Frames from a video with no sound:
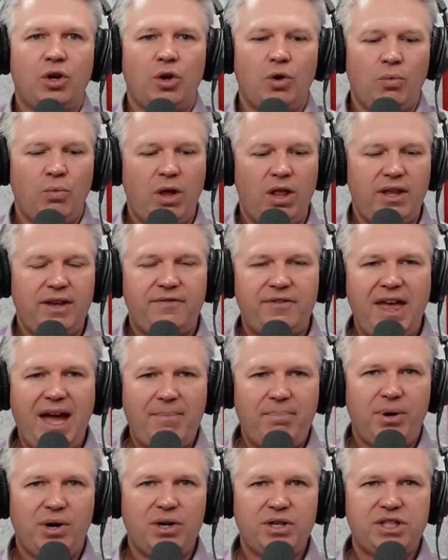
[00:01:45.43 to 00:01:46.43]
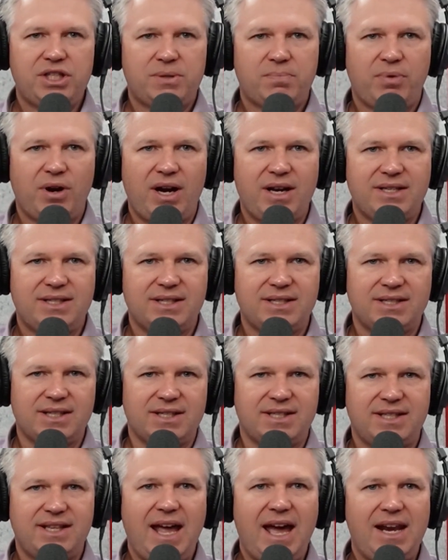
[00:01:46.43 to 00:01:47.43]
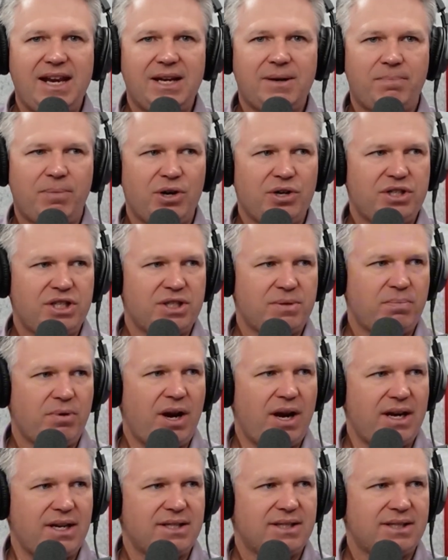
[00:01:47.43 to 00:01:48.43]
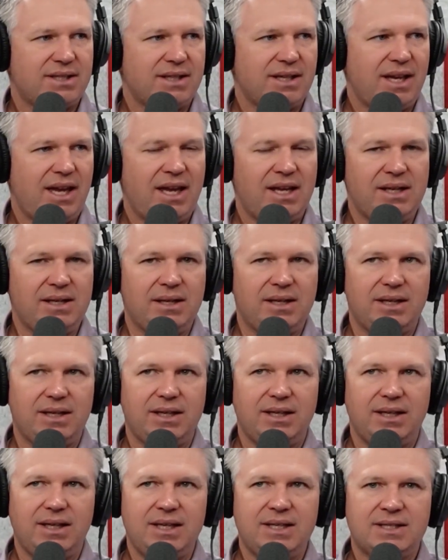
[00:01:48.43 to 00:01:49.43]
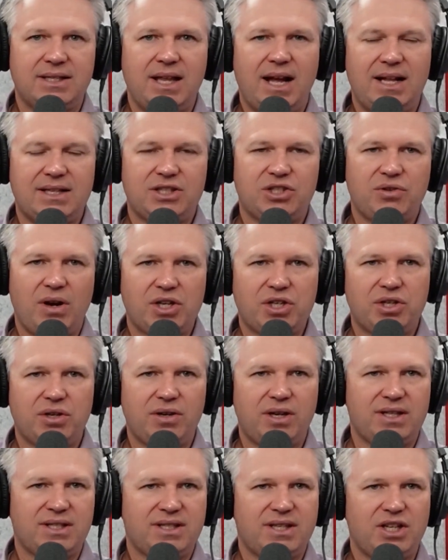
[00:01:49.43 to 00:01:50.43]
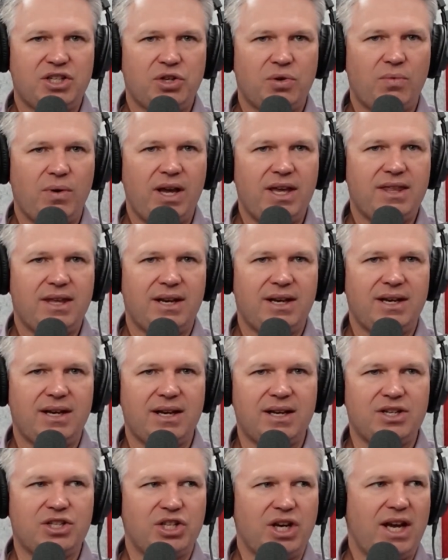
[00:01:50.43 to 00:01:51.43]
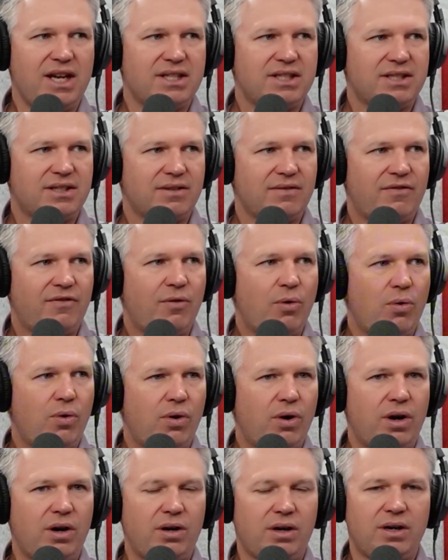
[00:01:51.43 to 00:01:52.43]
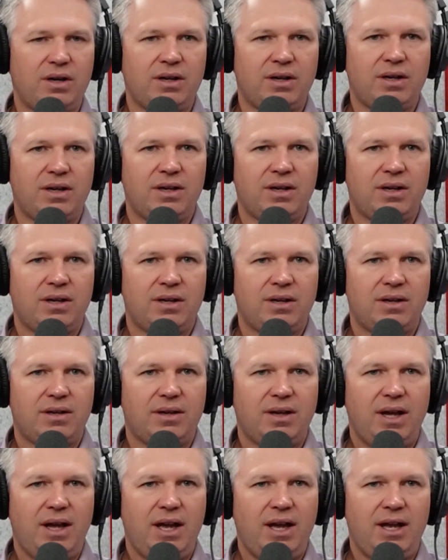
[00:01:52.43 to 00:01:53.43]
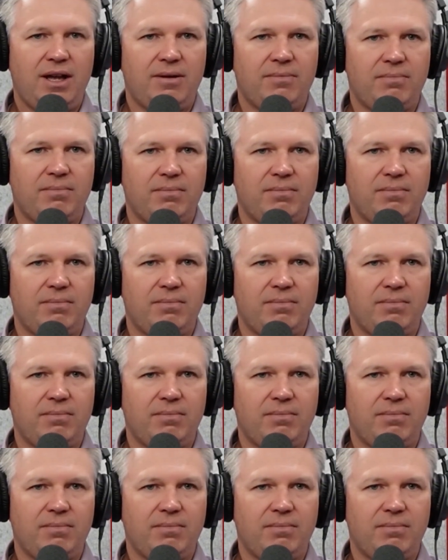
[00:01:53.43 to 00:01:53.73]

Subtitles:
Well, if that purchase price is a static purchase price and is not structured in such a way that it adjusts for a